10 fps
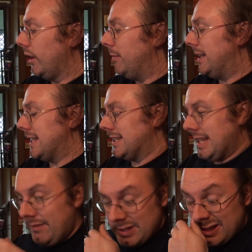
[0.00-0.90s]
but it doesn't
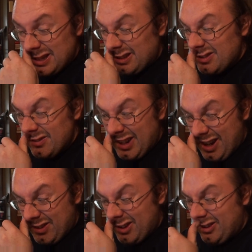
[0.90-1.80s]
say if it's an exclusive
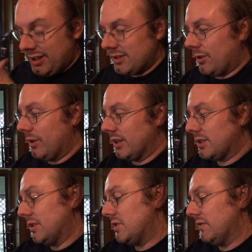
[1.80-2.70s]
cover or an
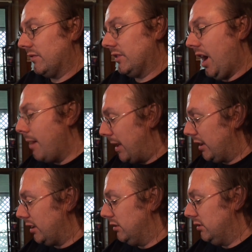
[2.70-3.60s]
exclusive
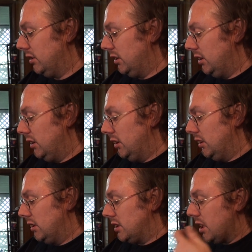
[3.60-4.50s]
comic.
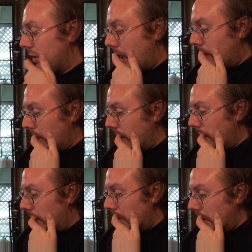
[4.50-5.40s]
So I don't
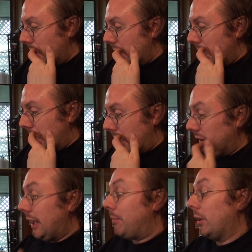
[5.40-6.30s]
know. Uh,
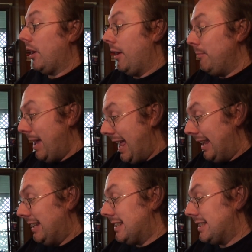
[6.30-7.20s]
leprechaun
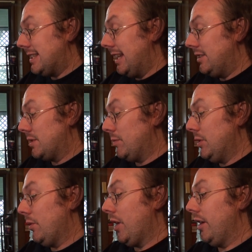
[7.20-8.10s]
pin. it does say, just when
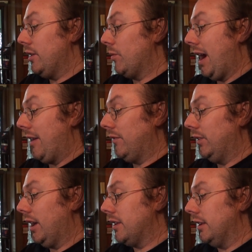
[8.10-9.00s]
you thought you were out of
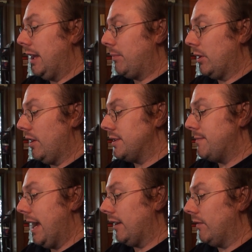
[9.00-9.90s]
luck, the leprechaun is
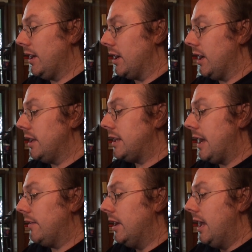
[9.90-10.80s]
back and ready to hunt
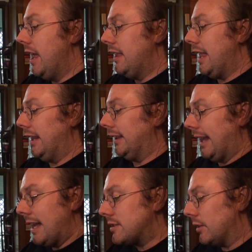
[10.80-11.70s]
down that
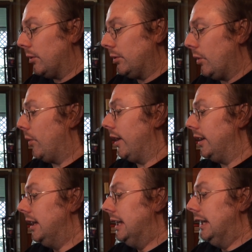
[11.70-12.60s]
last gold
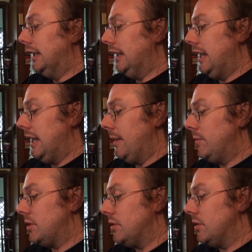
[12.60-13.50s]
coin. Lead
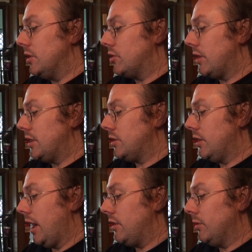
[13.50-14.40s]
him to the treasure,
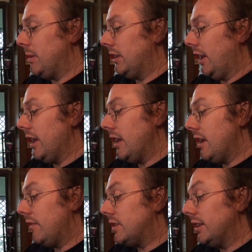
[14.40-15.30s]
and you'll be lucky
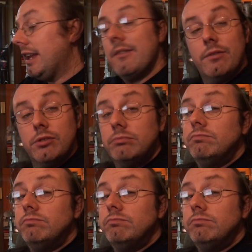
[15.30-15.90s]
enough to live.